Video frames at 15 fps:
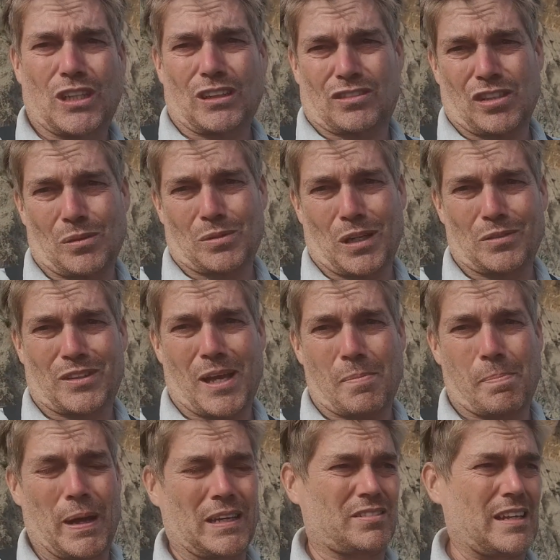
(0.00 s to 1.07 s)
Sometimes
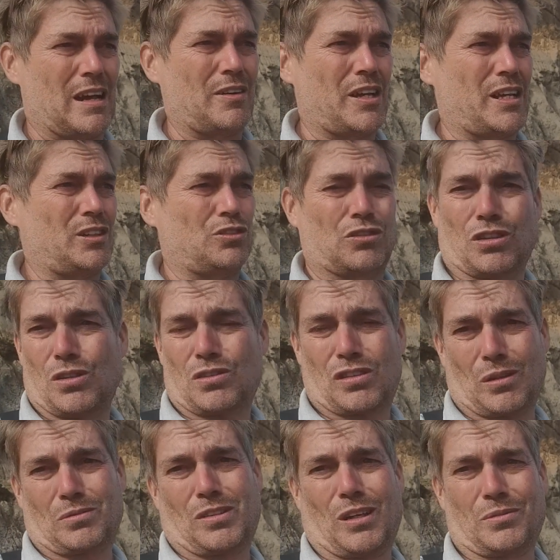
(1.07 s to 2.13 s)
get bass down here,
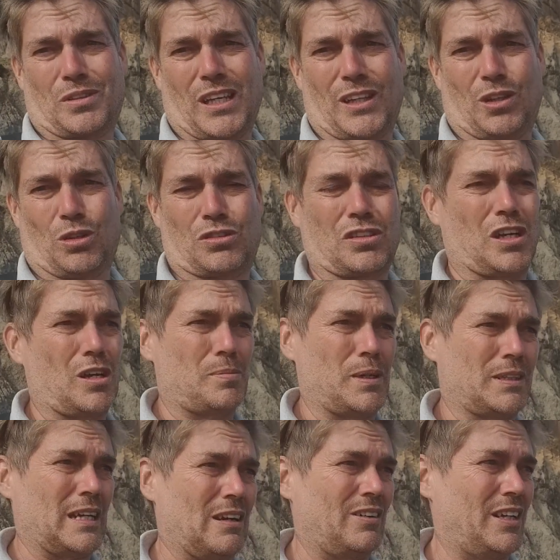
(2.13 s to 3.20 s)
sometimes get the odd
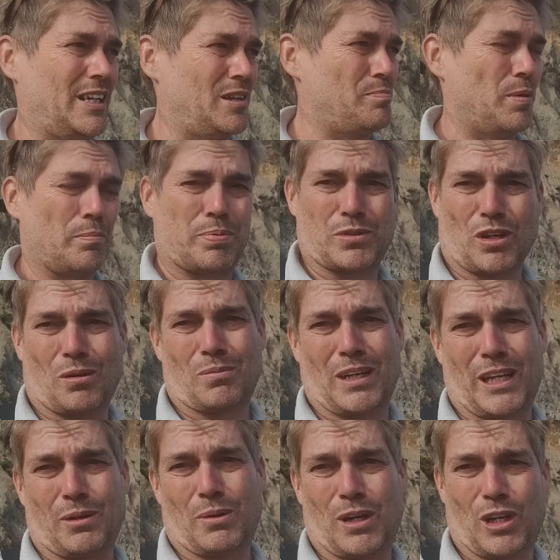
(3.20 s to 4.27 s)
turbot down here, but
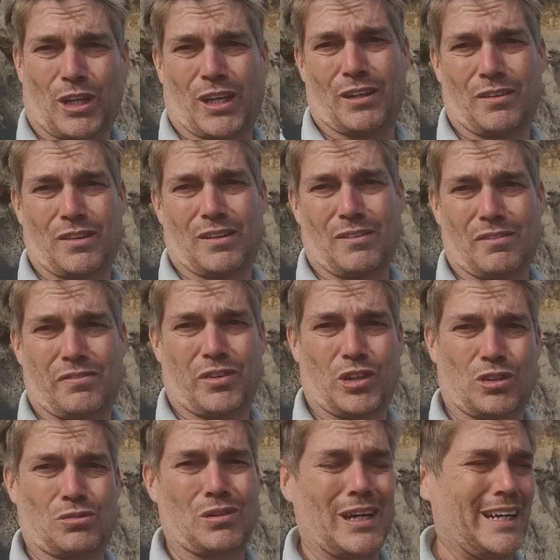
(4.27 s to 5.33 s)
predominantly we're looking
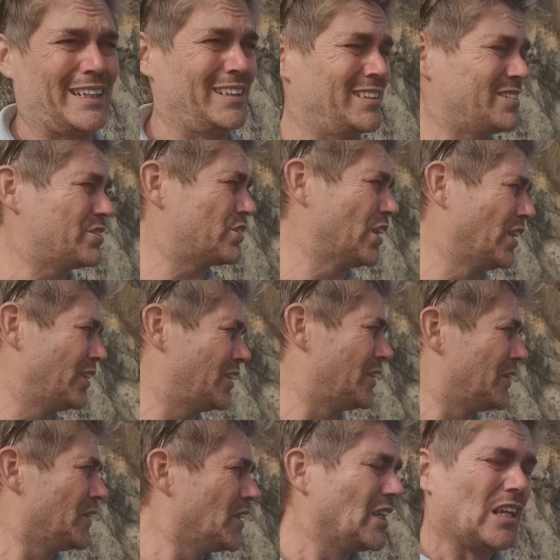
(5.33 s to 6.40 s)
for a ray. So I'm
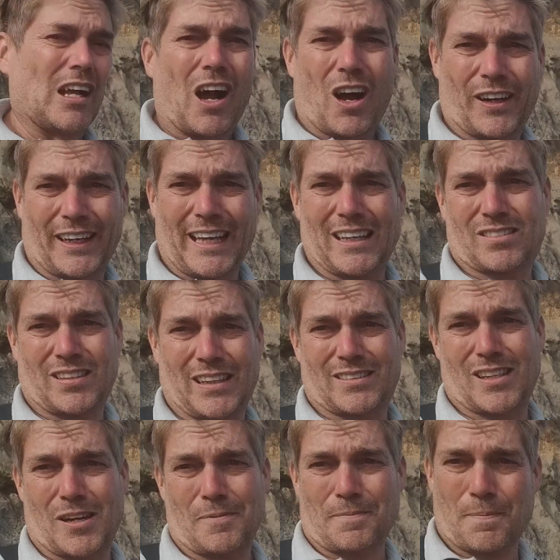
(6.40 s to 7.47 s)
going to get
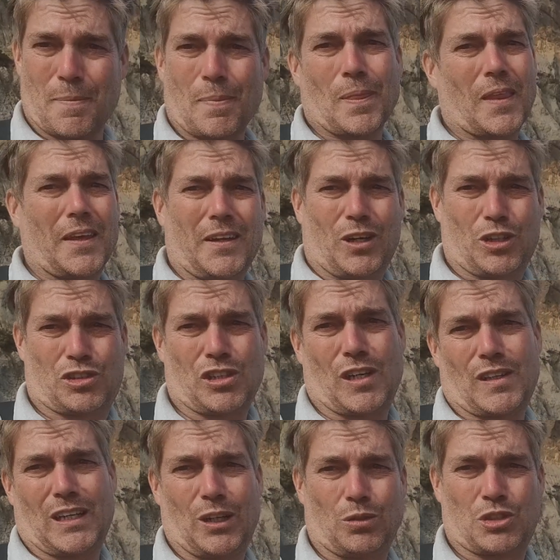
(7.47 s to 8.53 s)
set up. I'll show
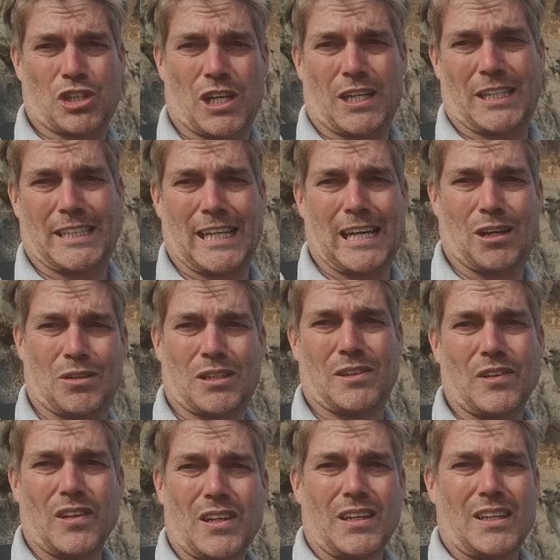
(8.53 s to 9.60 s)
you the little journey down.
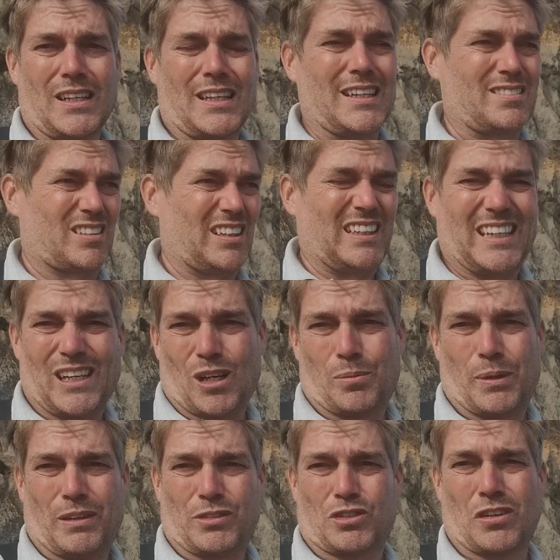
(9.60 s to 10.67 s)
It's a little
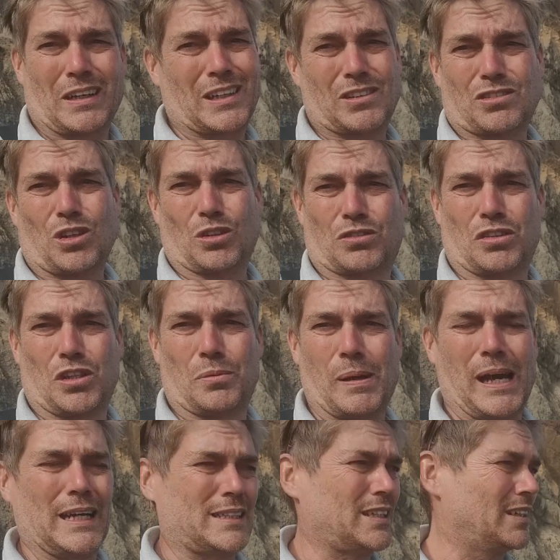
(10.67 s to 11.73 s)
bit of a trek. It's not too
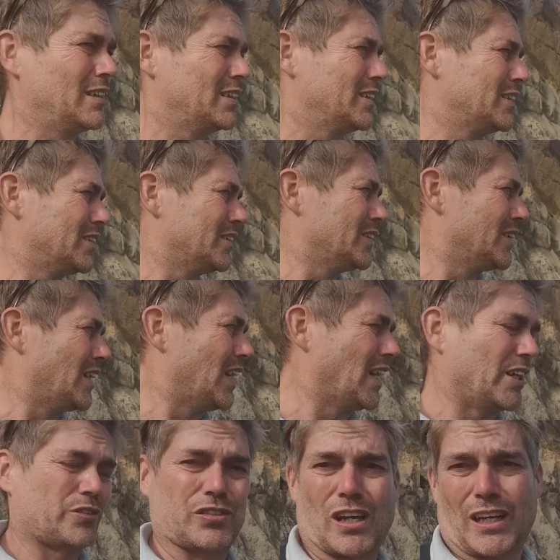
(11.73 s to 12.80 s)
bad.
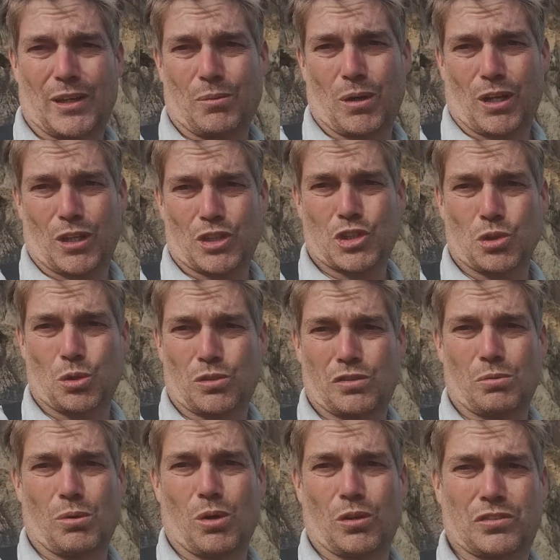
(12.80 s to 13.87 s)
Certainly one of the
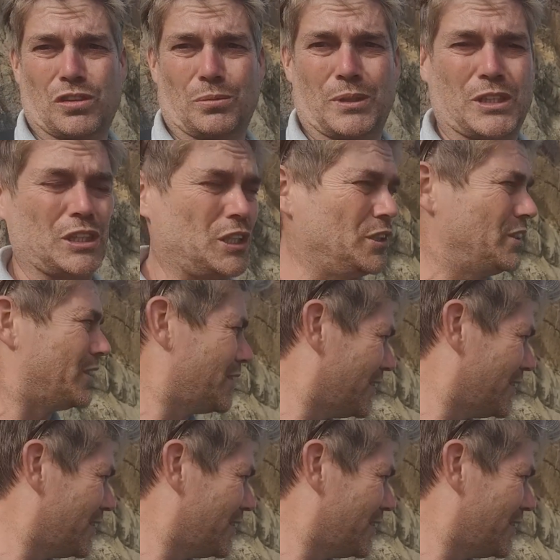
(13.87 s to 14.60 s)
shorter walks that we do.